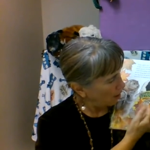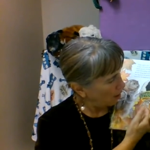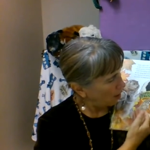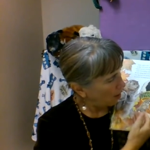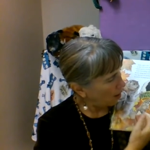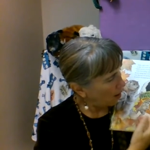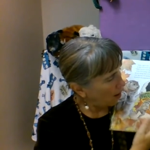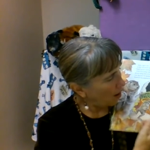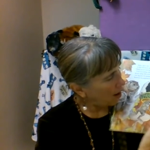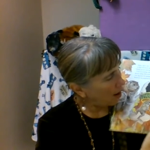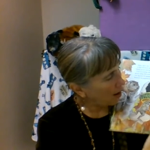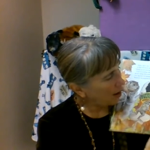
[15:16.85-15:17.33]

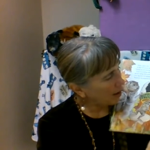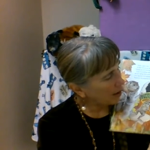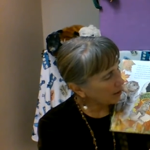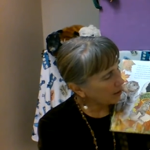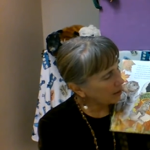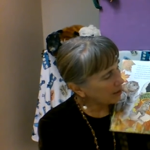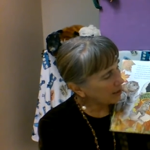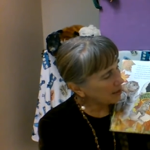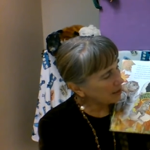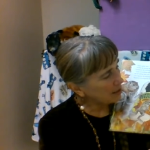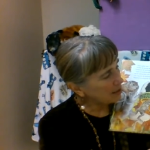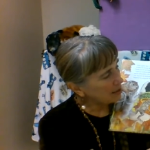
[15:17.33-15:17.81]

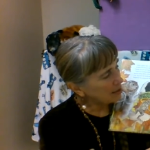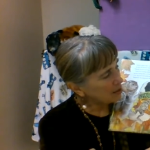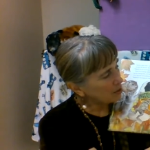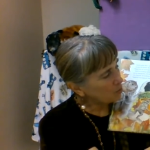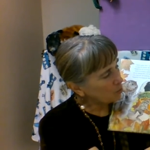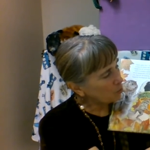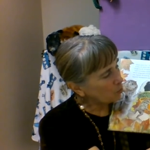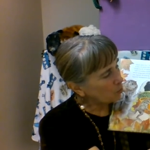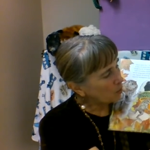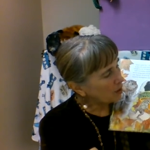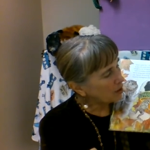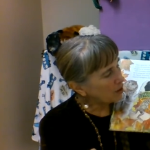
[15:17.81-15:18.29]
all
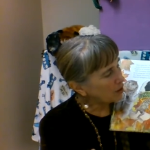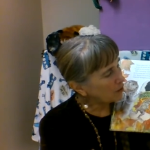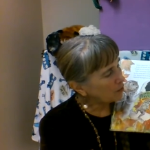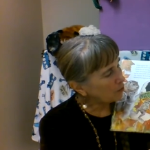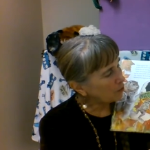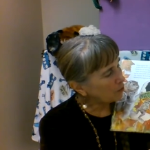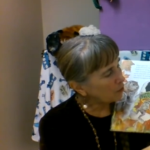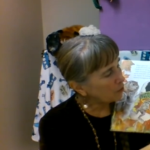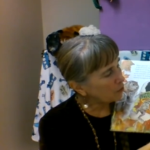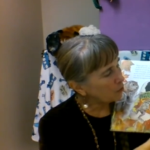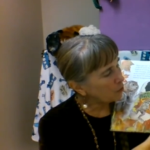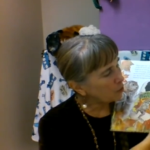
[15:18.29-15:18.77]
these
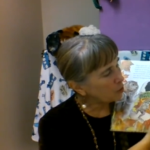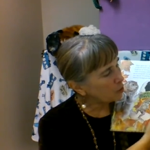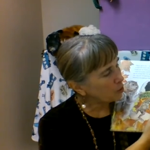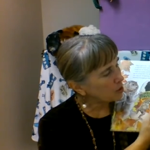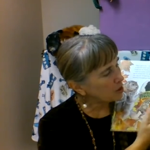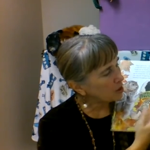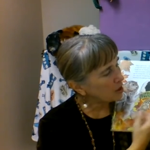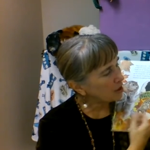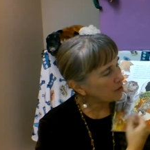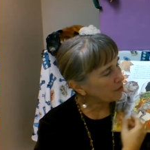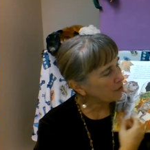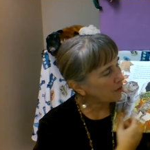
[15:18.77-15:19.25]
wonderful
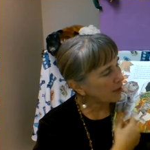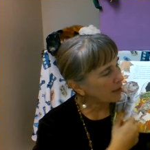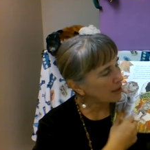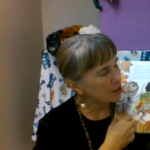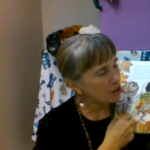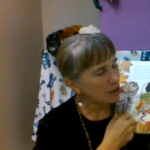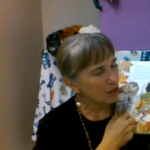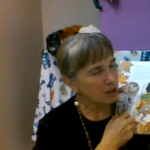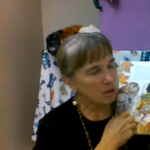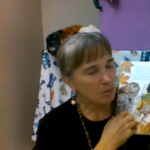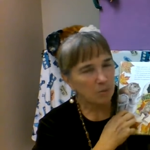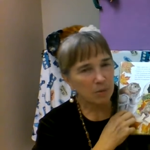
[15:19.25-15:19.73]
fruits and
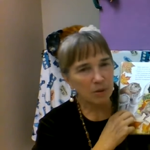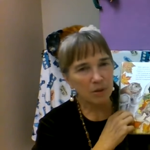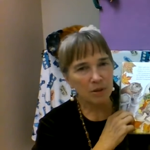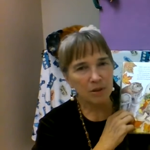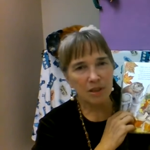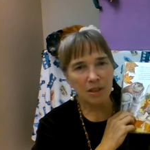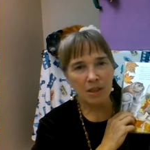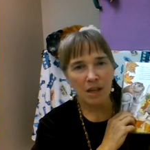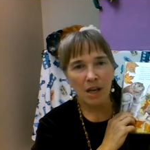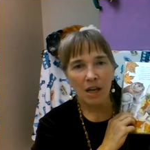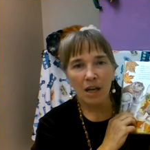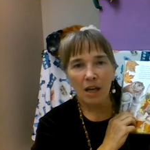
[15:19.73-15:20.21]

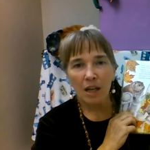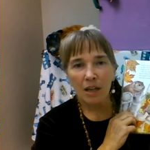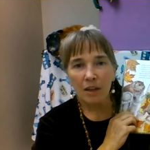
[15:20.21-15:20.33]
vegetables